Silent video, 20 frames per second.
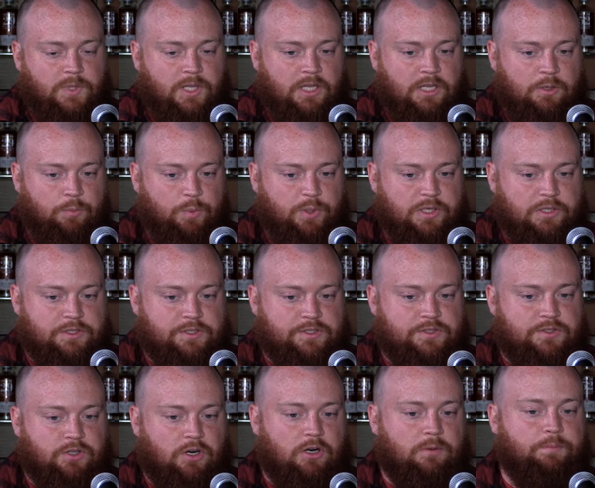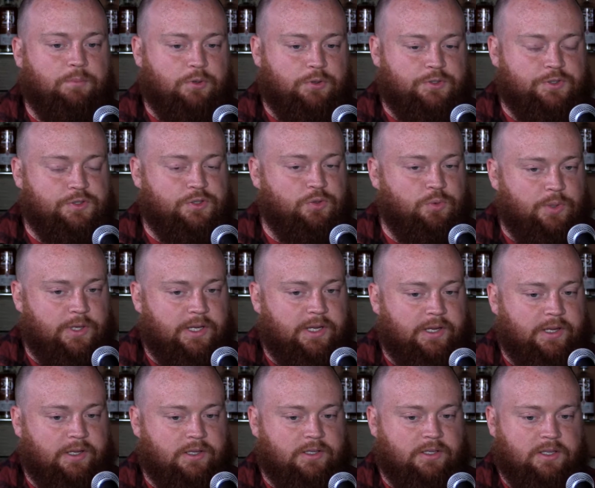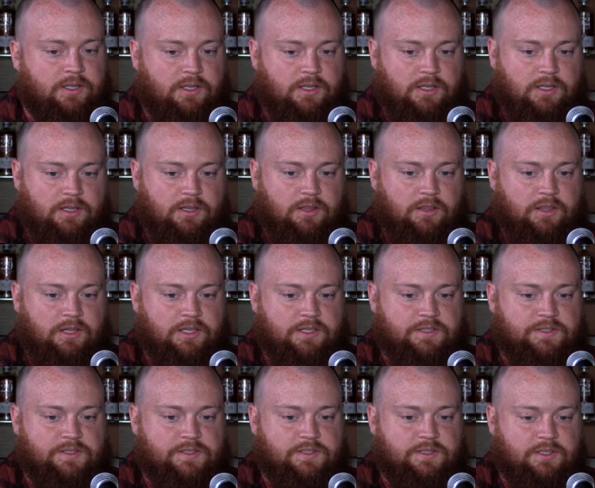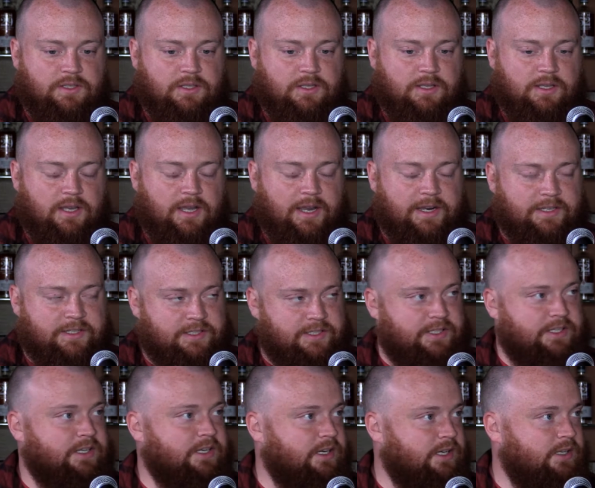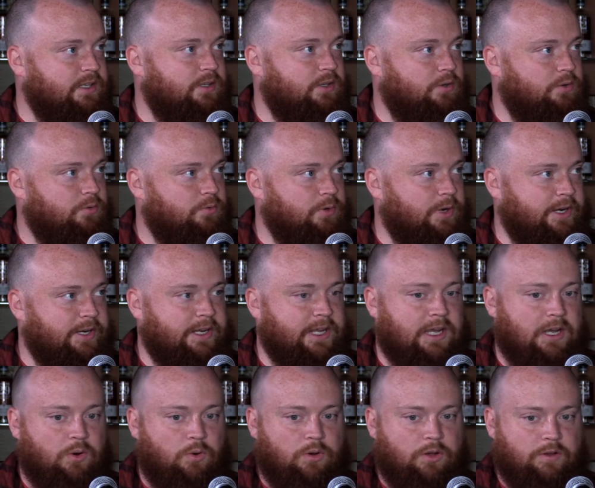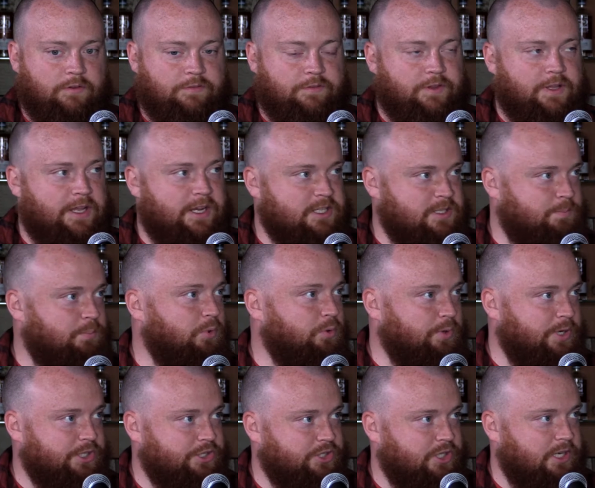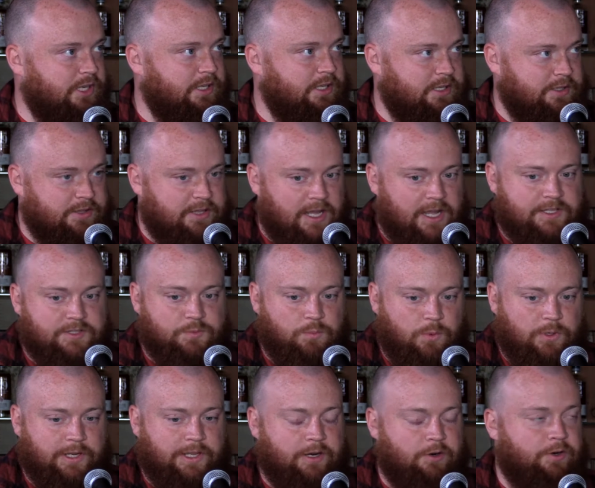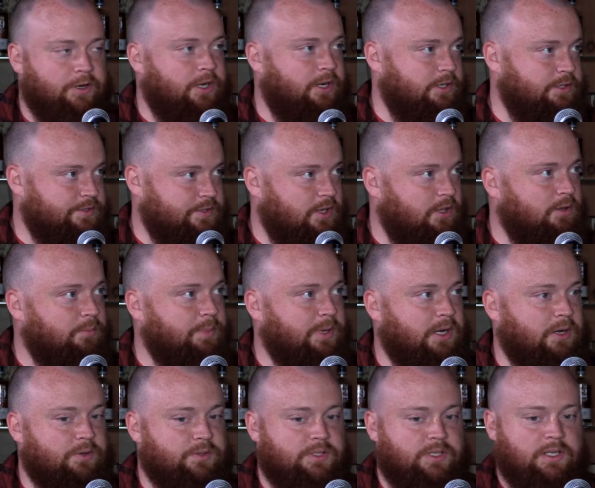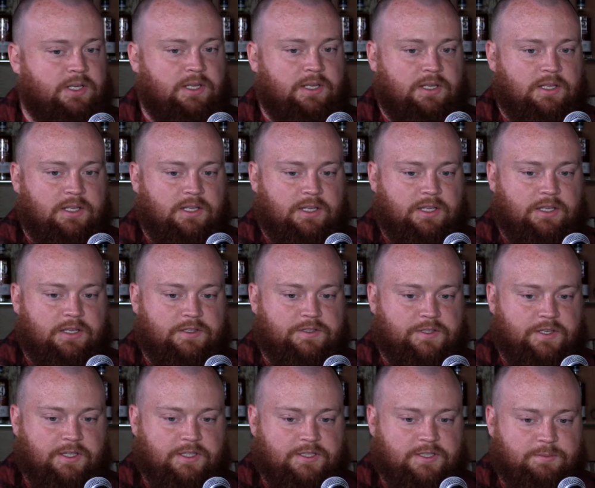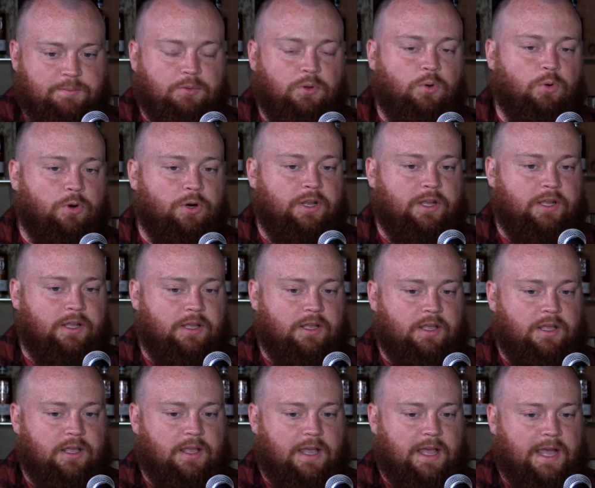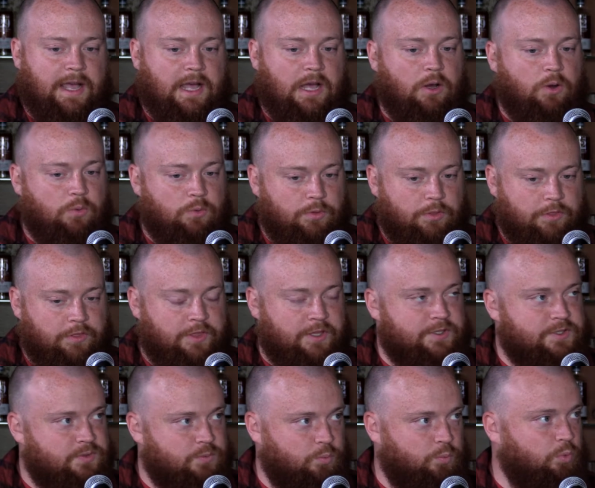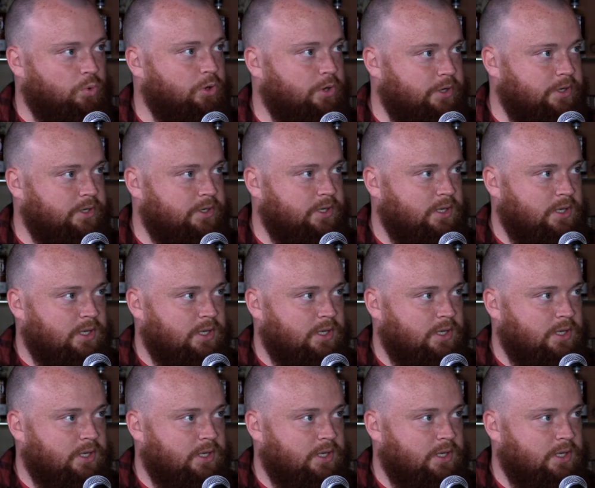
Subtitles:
and we can start pursuing this idea right now of exploration. And that's what Garryana is all about, is exploring how this wood,